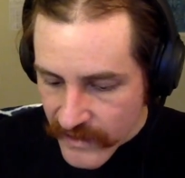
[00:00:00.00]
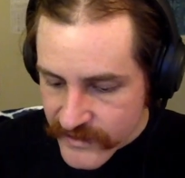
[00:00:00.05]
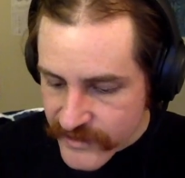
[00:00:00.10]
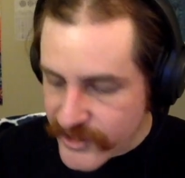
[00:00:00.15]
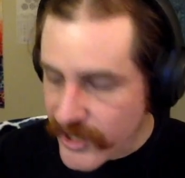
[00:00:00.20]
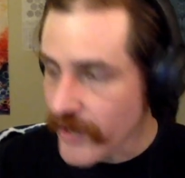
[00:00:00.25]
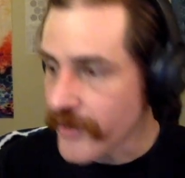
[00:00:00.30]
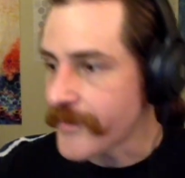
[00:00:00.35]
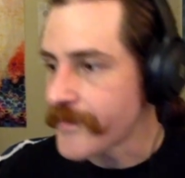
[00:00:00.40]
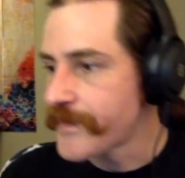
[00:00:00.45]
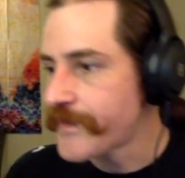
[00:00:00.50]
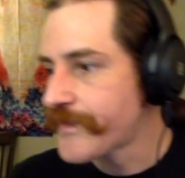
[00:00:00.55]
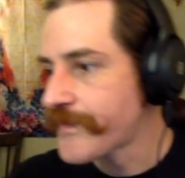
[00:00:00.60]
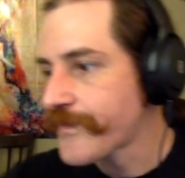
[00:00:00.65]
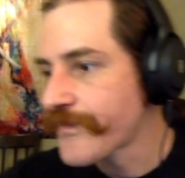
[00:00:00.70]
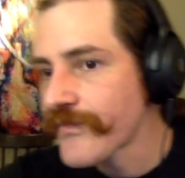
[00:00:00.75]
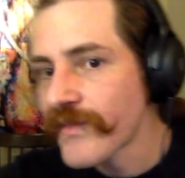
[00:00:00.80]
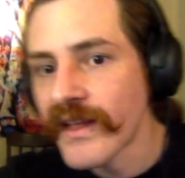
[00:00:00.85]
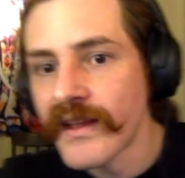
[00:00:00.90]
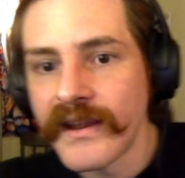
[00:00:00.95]
So
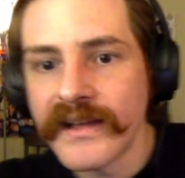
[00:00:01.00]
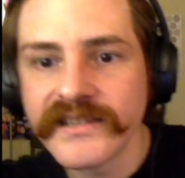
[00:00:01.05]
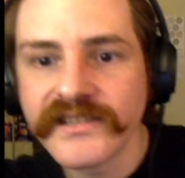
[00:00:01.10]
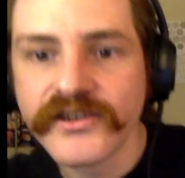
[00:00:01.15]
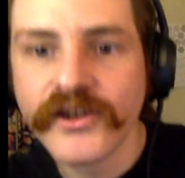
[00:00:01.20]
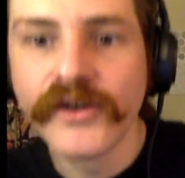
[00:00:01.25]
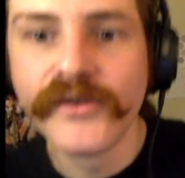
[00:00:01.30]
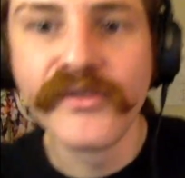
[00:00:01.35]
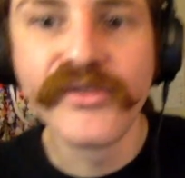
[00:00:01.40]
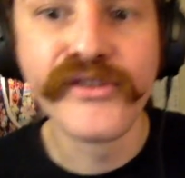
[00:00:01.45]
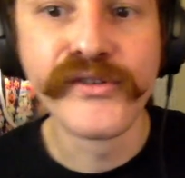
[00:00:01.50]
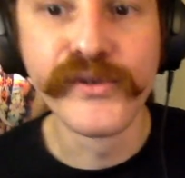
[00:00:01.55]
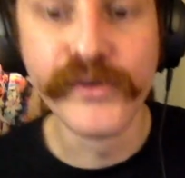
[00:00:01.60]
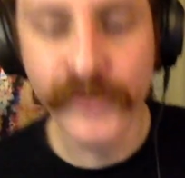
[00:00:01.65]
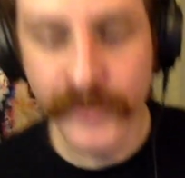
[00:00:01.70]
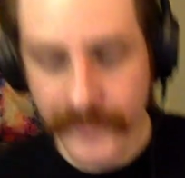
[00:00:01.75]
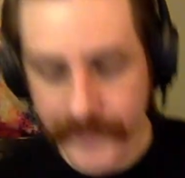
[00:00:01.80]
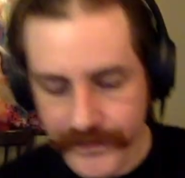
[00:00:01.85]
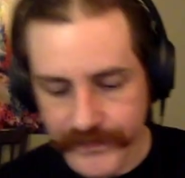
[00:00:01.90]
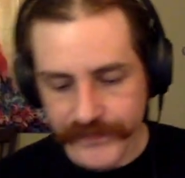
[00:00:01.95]
let's go
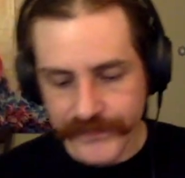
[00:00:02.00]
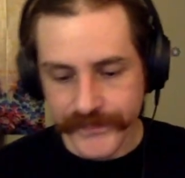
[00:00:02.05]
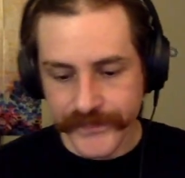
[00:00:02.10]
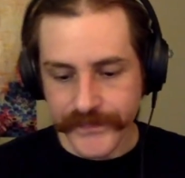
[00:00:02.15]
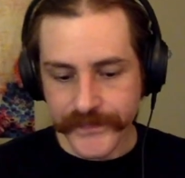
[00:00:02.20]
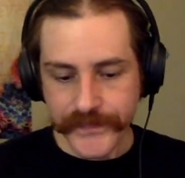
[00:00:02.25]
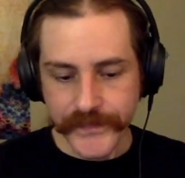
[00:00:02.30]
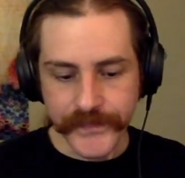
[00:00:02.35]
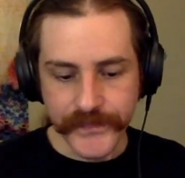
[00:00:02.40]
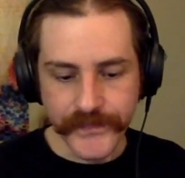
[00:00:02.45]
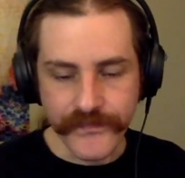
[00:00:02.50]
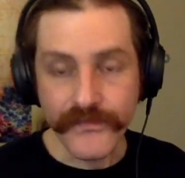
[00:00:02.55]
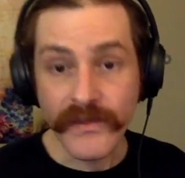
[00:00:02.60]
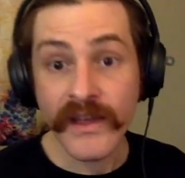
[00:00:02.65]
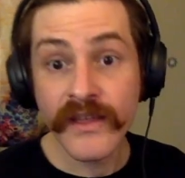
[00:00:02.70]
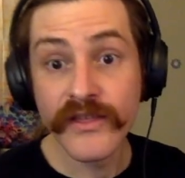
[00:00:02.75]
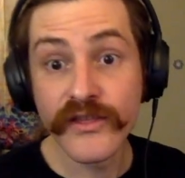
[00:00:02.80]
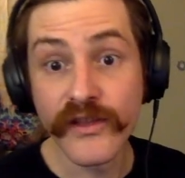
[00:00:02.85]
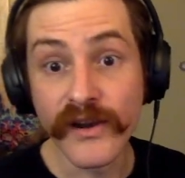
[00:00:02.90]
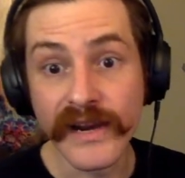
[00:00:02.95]
through
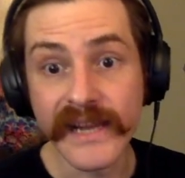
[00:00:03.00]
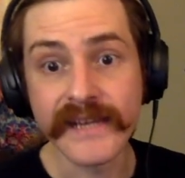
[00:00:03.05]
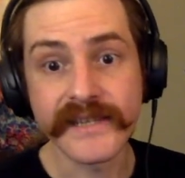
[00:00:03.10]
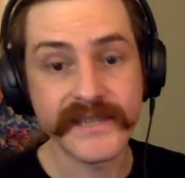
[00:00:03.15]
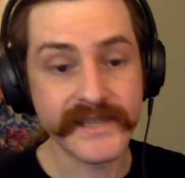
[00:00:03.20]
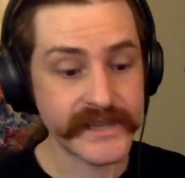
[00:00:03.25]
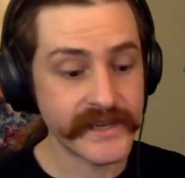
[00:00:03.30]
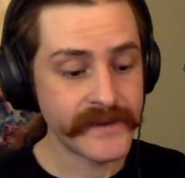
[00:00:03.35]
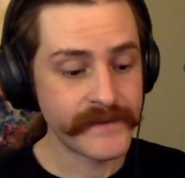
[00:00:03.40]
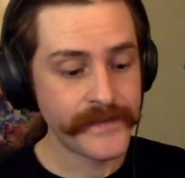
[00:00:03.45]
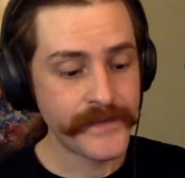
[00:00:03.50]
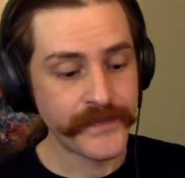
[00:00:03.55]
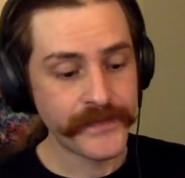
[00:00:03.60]
the list.